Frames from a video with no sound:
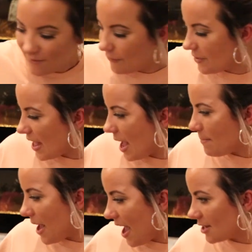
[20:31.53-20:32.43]
for that
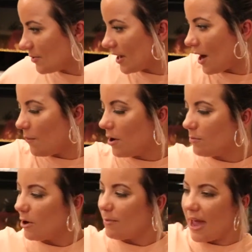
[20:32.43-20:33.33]
bag. So I got one
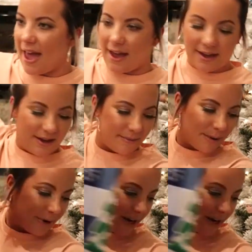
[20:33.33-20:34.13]
more bag. I'm going to bring